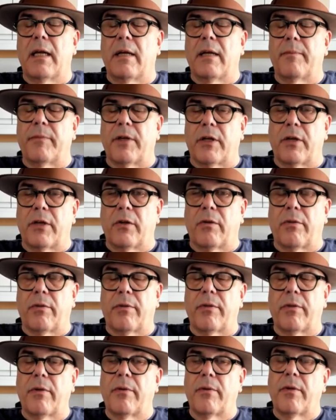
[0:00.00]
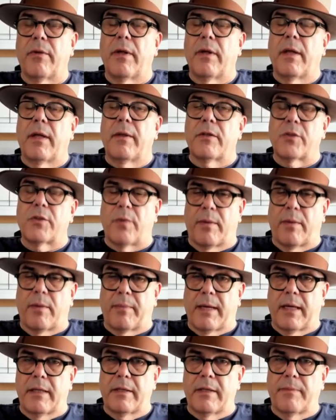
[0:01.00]
cloth
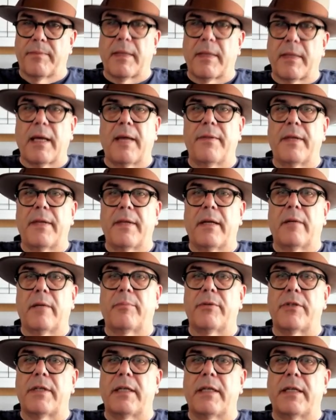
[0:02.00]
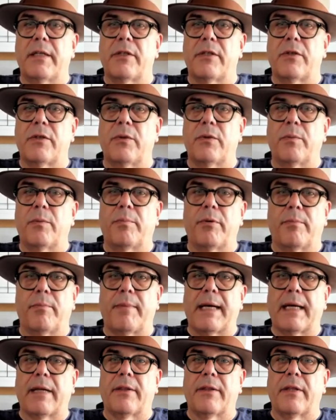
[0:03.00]
sweatband, and then I proceeded to put
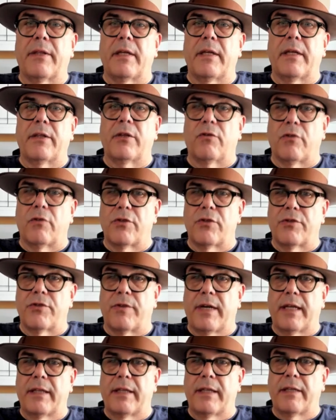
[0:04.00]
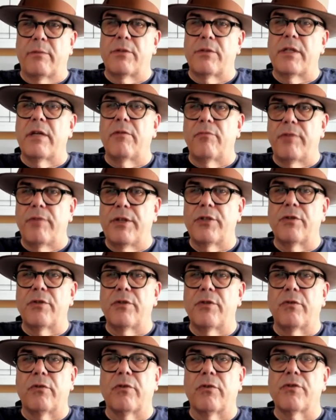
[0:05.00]
back the grosgrain that was the original
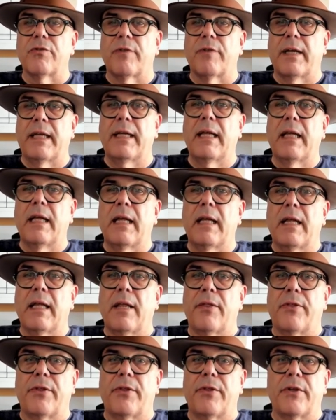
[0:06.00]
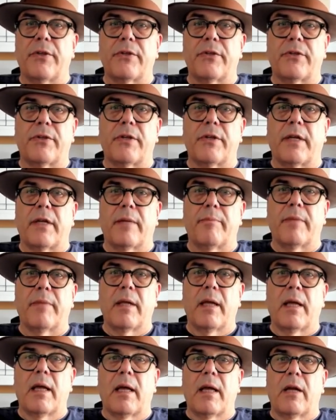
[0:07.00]
grosgrain that
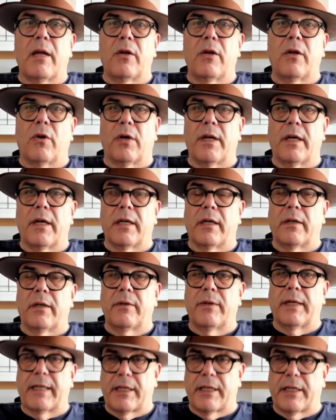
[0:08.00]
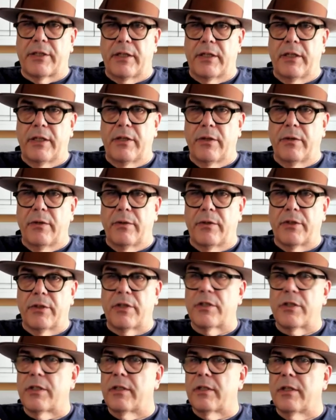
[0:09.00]
Lock&Co had actually used, just
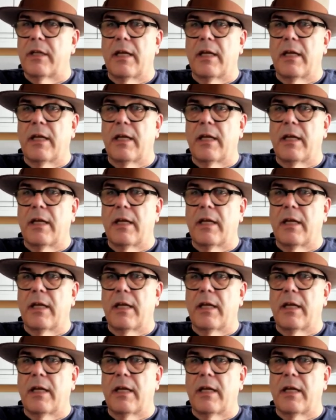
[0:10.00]
to